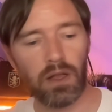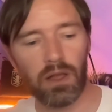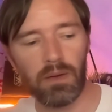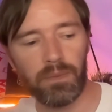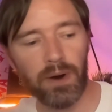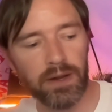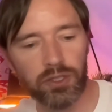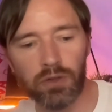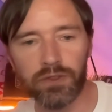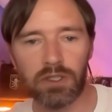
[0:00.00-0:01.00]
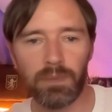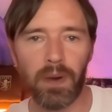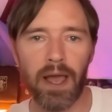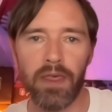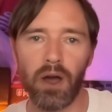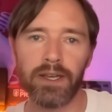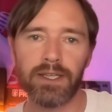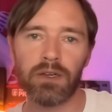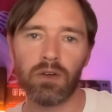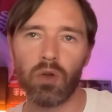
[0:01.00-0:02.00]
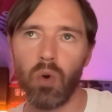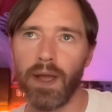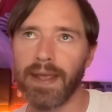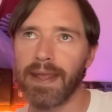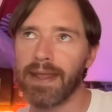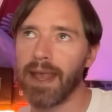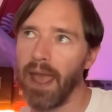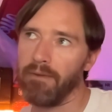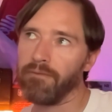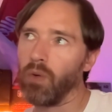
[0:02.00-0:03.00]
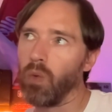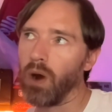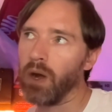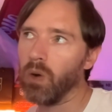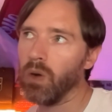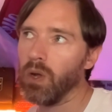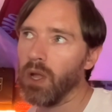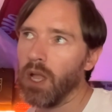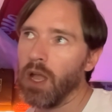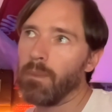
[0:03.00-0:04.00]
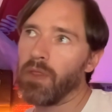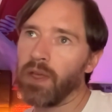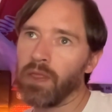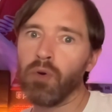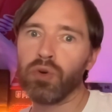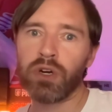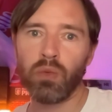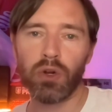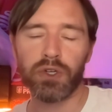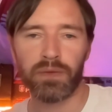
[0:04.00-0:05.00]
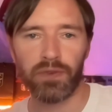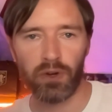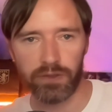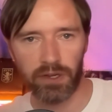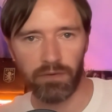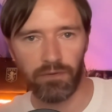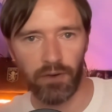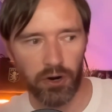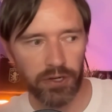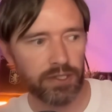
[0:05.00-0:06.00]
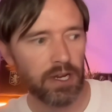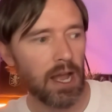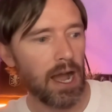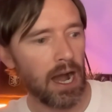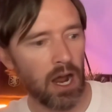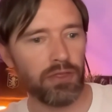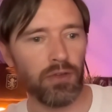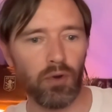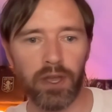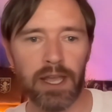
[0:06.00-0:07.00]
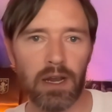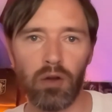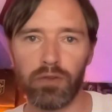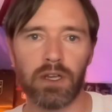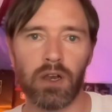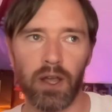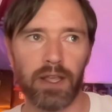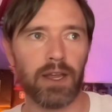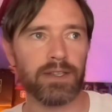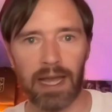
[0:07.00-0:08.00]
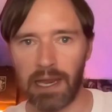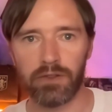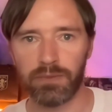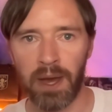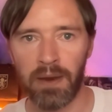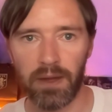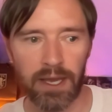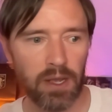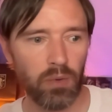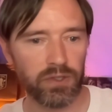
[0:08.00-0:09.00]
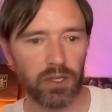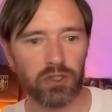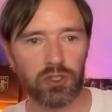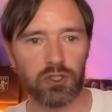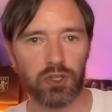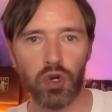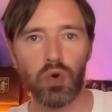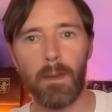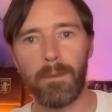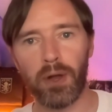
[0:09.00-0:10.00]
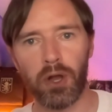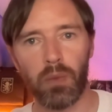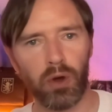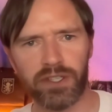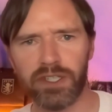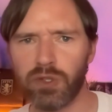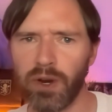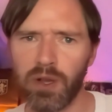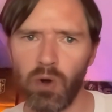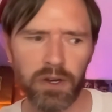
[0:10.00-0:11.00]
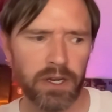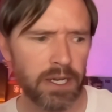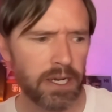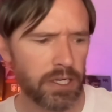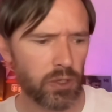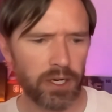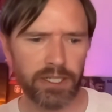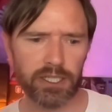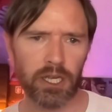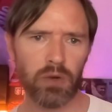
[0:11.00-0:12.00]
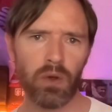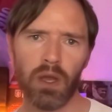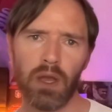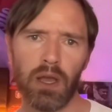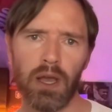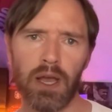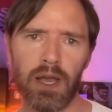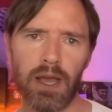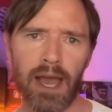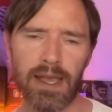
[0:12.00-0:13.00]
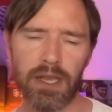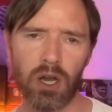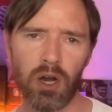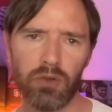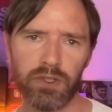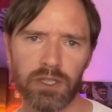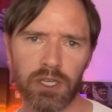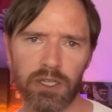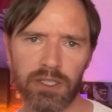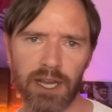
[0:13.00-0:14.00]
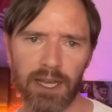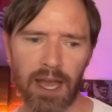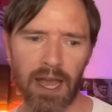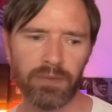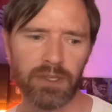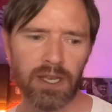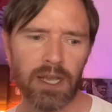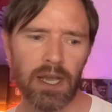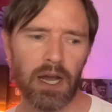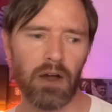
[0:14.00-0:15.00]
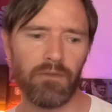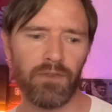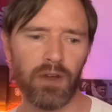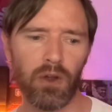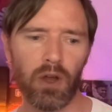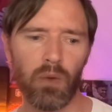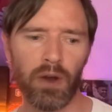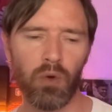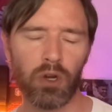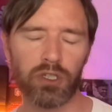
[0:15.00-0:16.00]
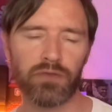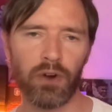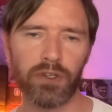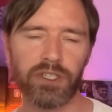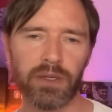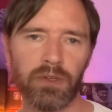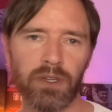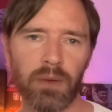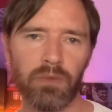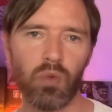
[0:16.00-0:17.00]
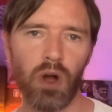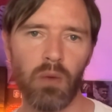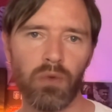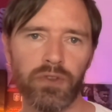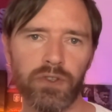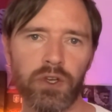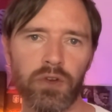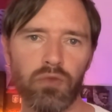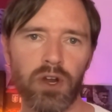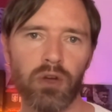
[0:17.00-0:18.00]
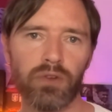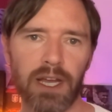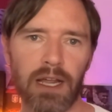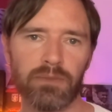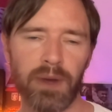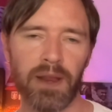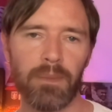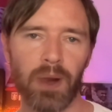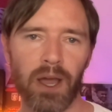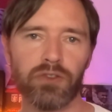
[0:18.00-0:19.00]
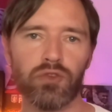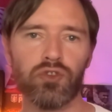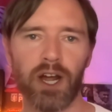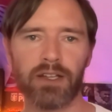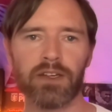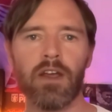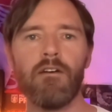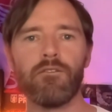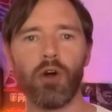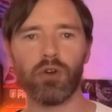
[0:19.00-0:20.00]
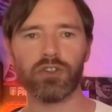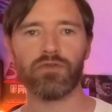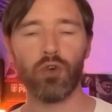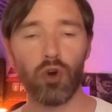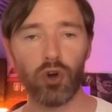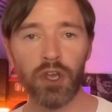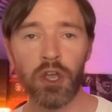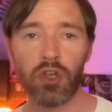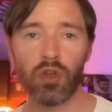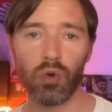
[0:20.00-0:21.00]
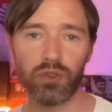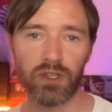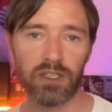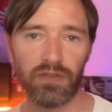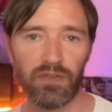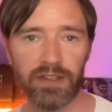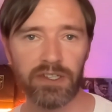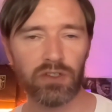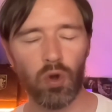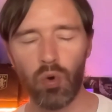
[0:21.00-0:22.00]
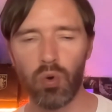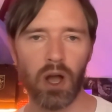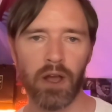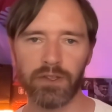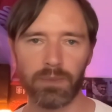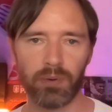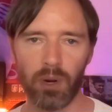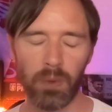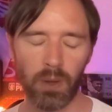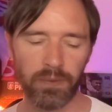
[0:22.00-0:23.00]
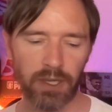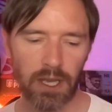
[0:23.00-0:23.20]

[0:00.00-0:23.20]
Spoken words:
Brennan Johnson's a player that I didn't quite get for a while. But then the more I watched him for Nottingham Forest, I thought he looked like a talisman. He was superb. What is he, 21, 22? 8 goals in 38 games. I feel like when I watched Forest, him and Gibbs-White were the two real talismanic players who dragged Forest forward, caused defences all kinds of problems.